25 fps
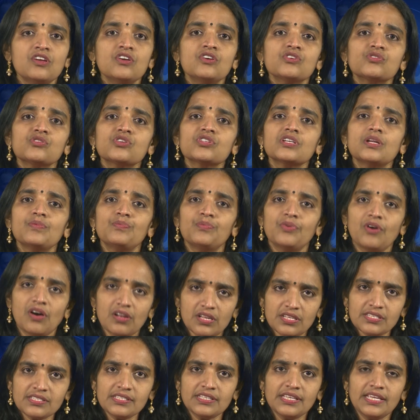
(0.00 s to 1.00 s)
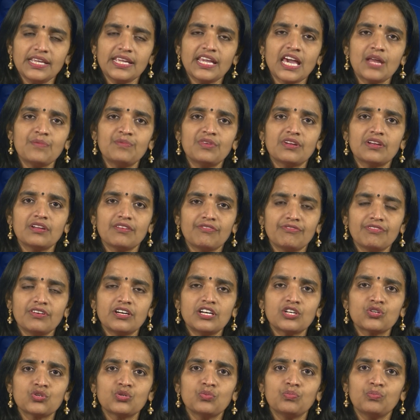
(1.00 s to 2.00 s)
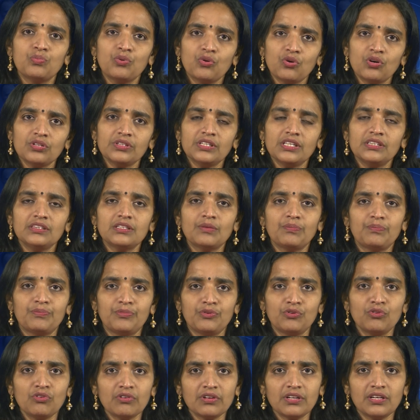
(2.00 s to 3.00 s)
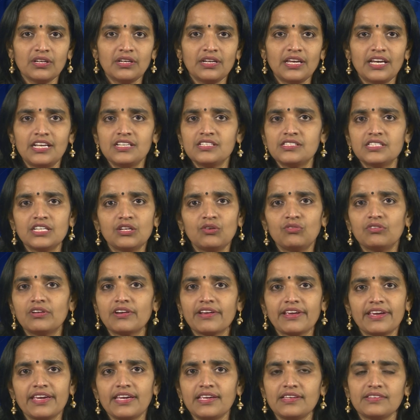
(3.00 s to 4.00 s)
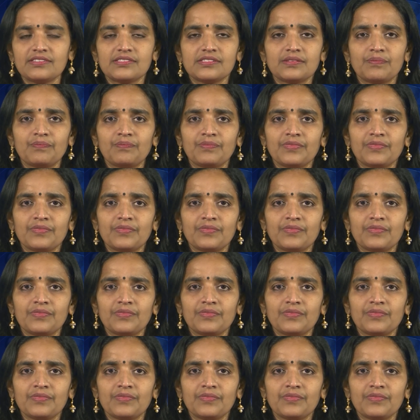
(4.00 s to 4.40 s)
Social policy can be referred to both in the plural and singular case.